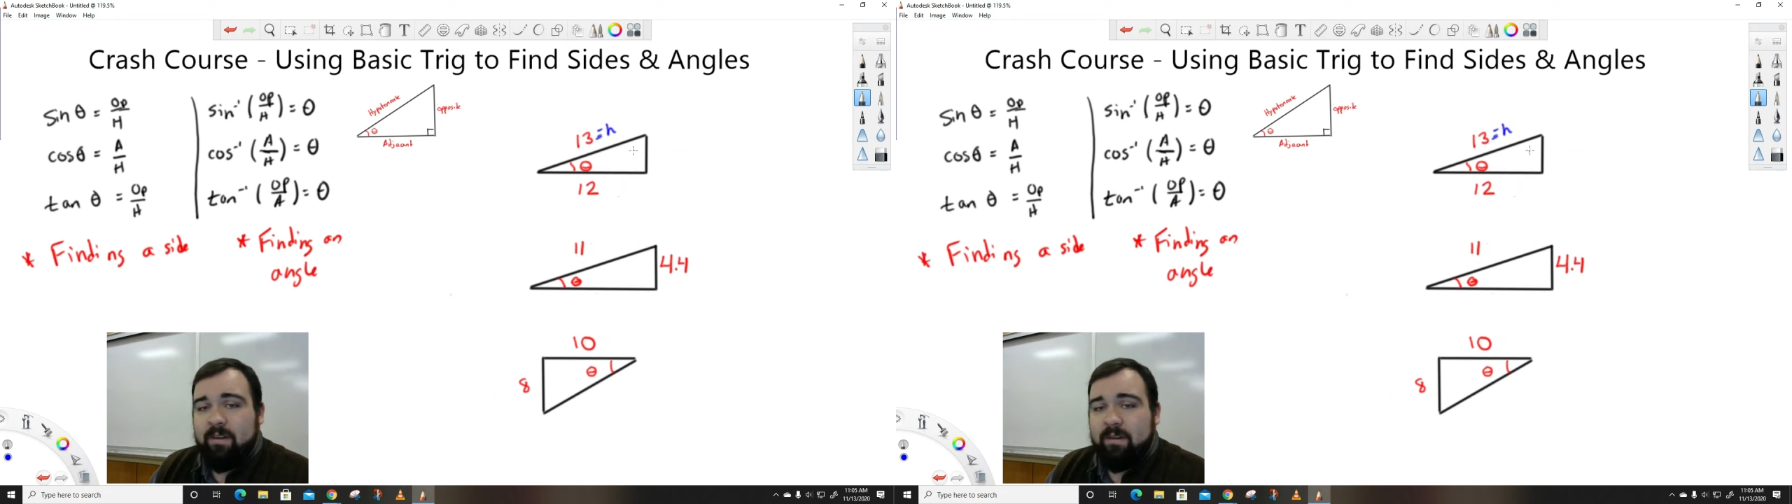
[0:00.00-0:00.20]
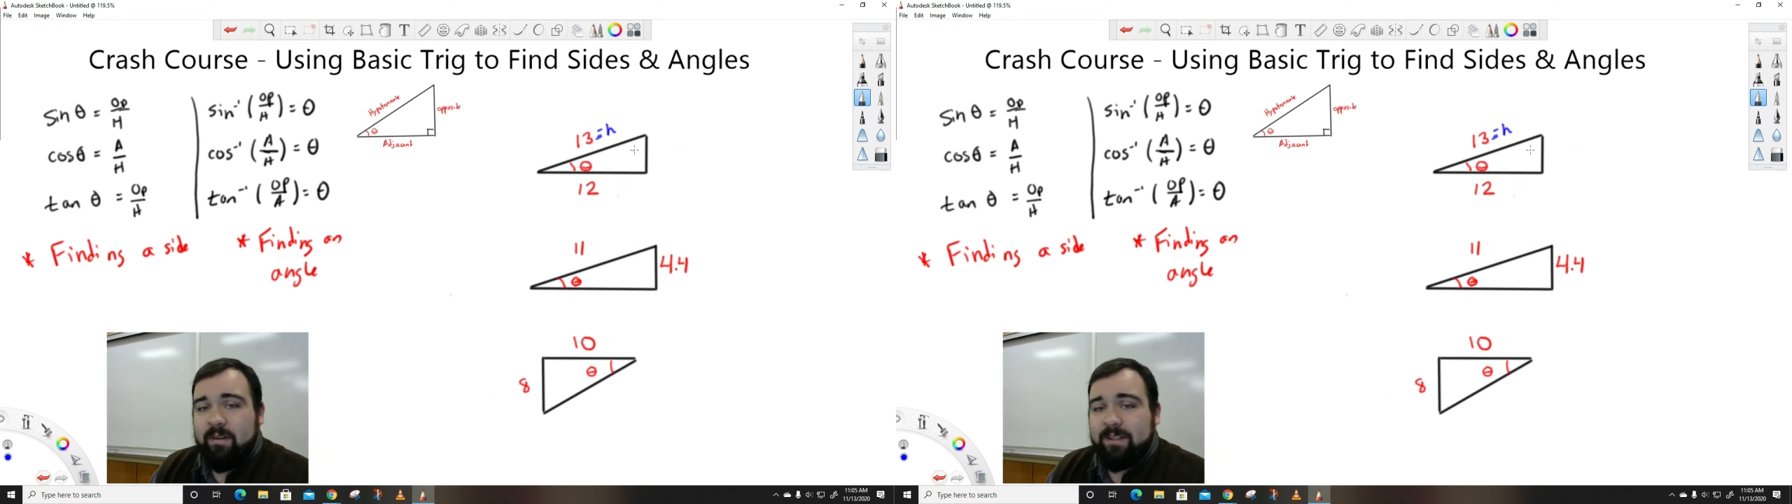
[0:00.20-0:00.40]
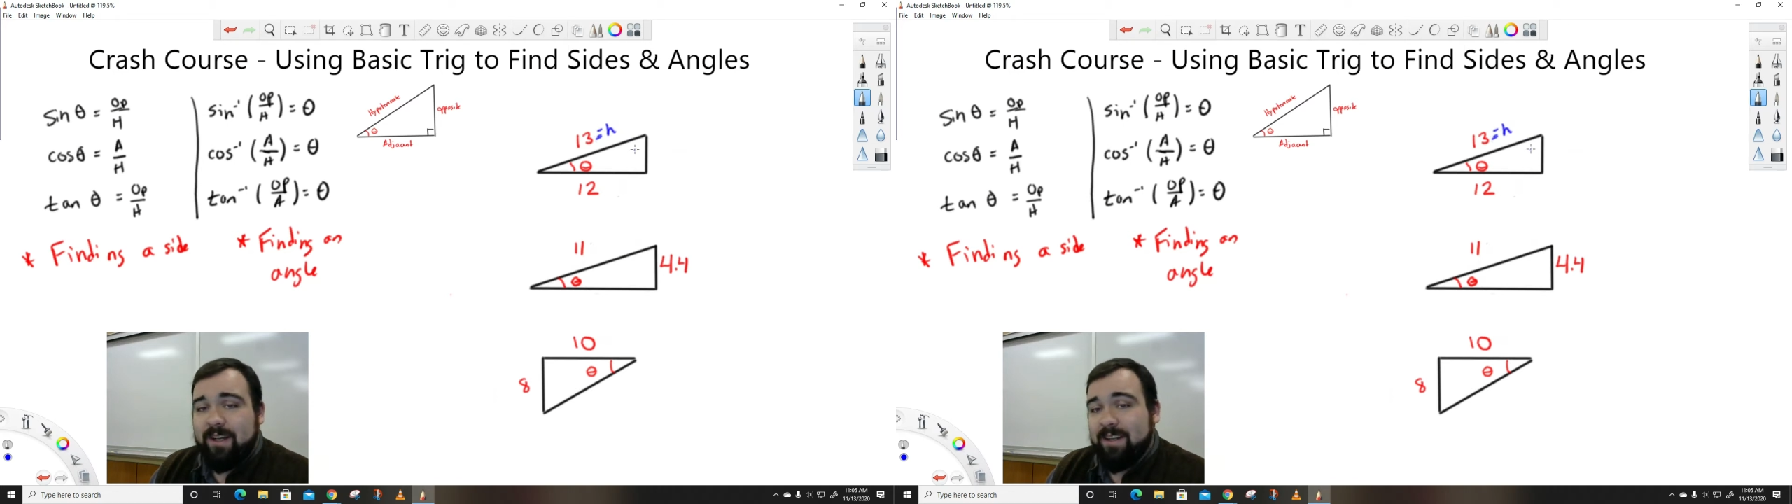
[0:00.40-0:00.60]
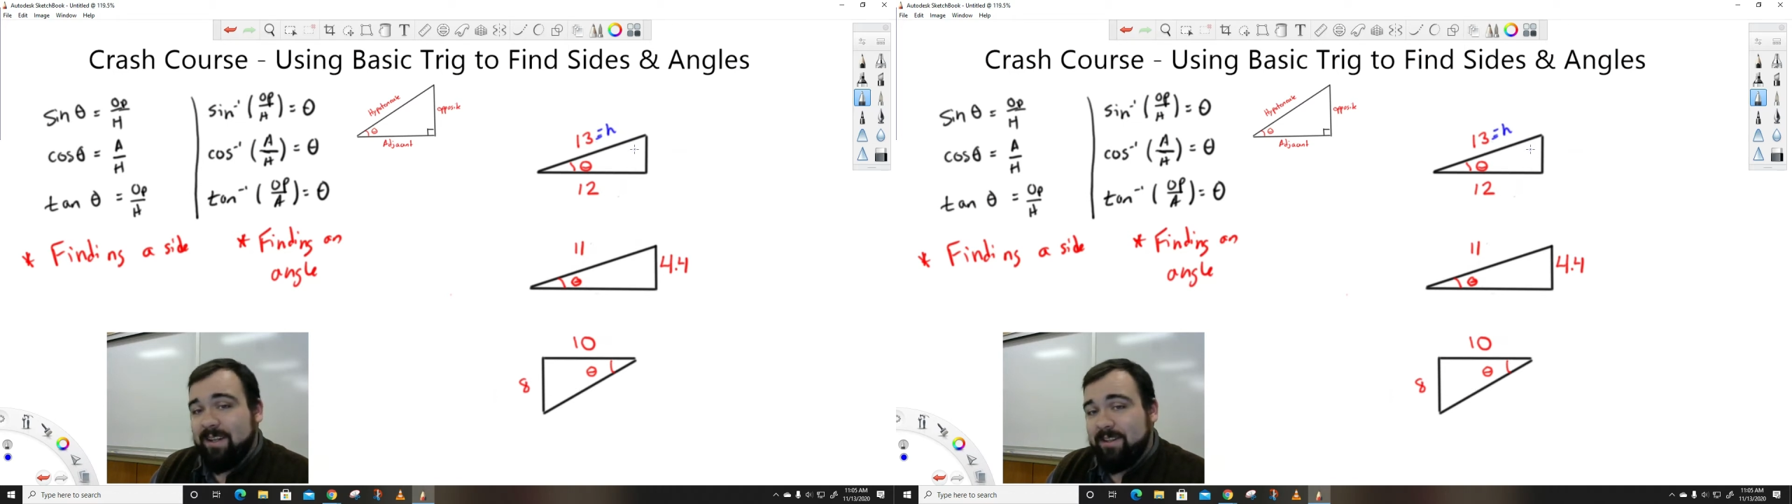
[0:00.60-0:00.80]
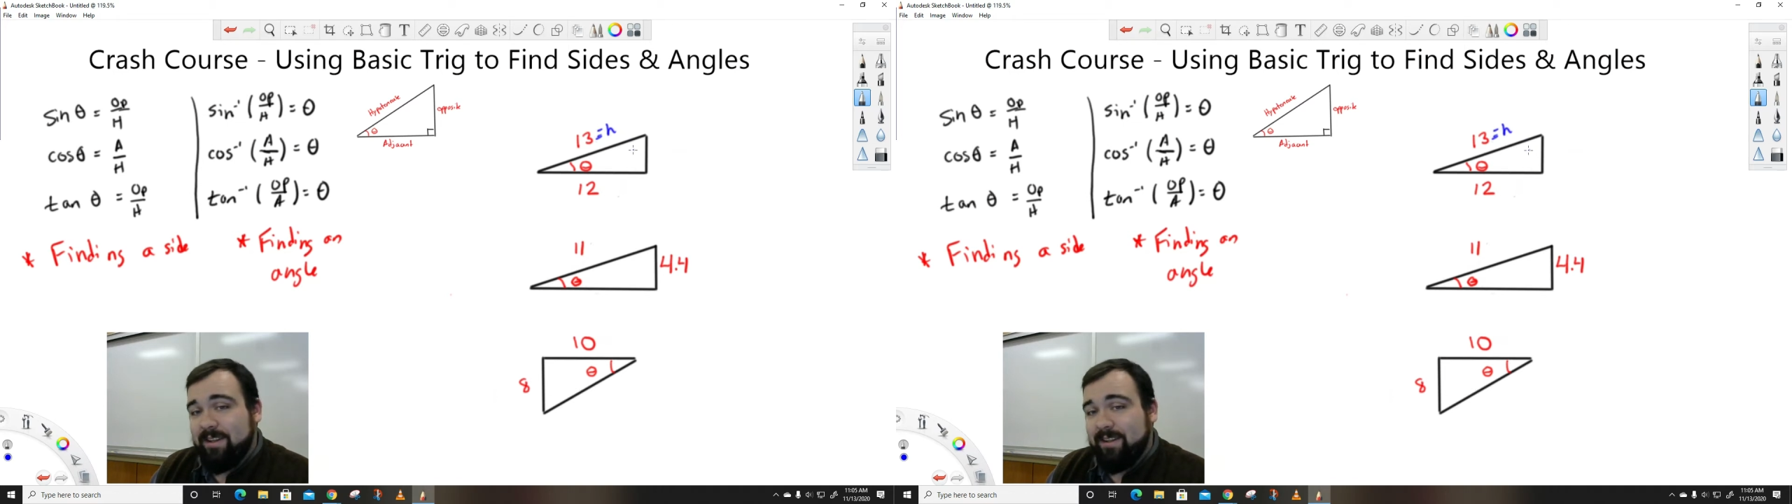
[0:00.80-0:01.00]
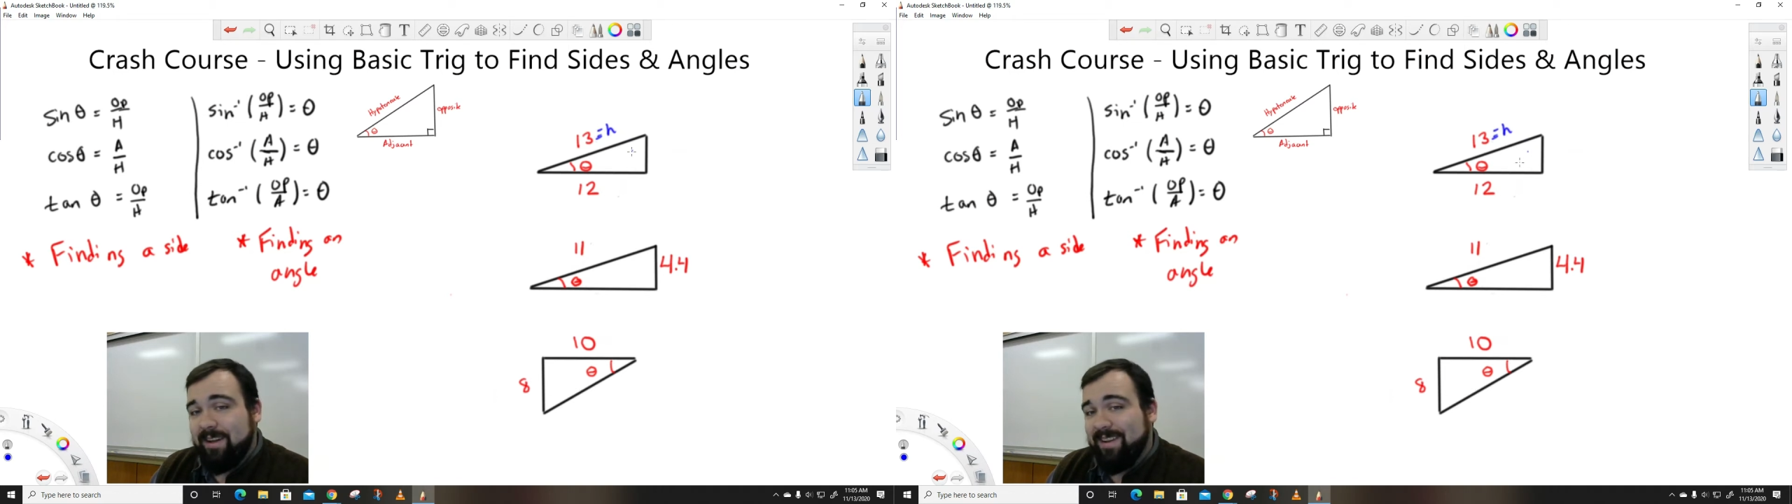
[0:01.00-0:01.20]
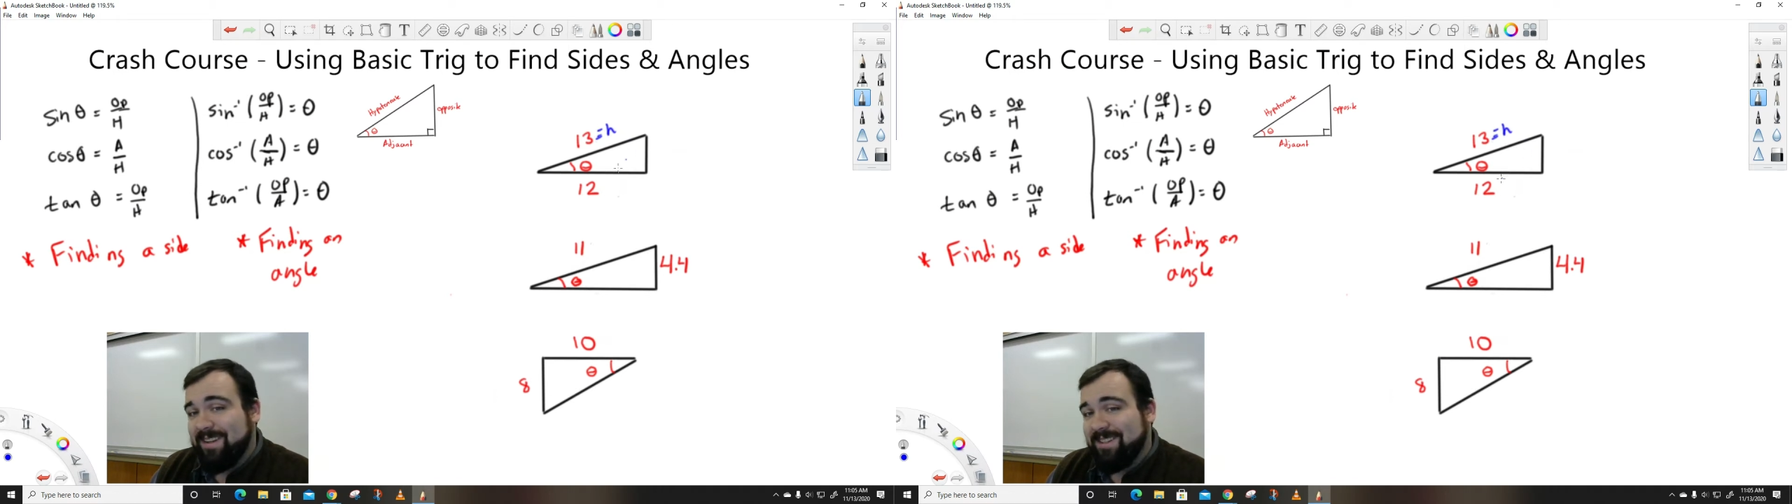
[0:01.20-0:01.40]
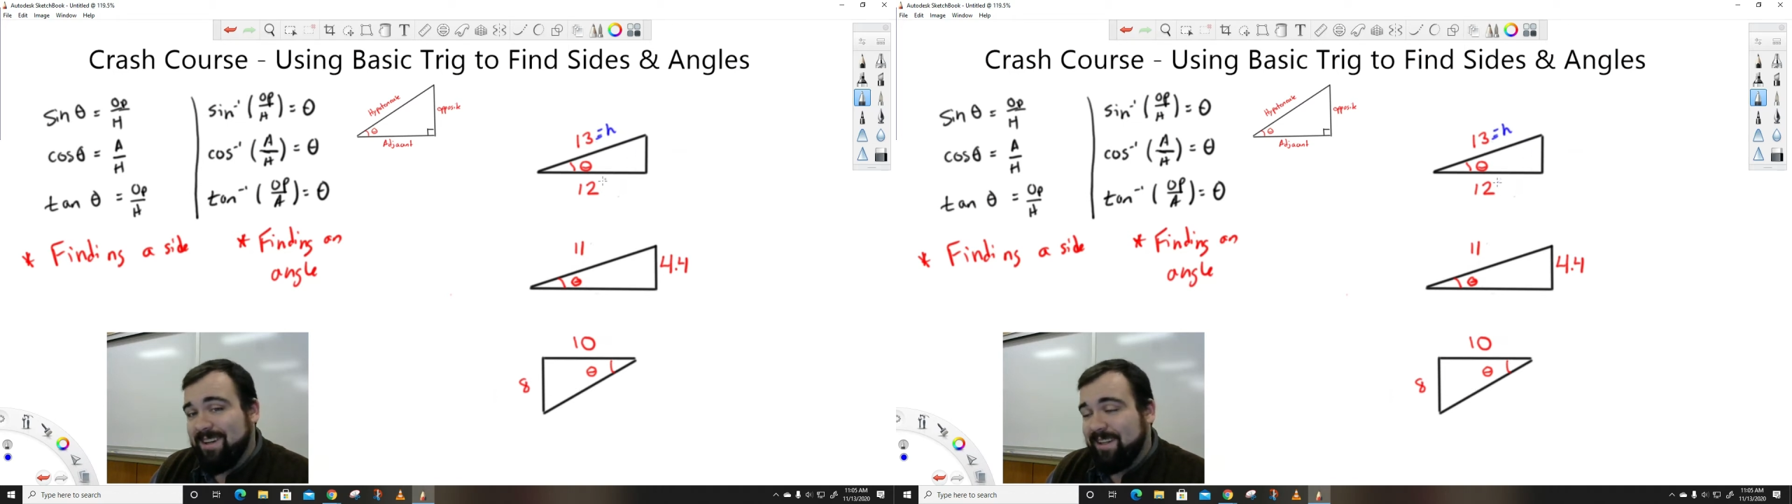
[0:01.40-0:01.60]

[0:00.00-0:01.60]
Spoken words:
The side touching theta that's not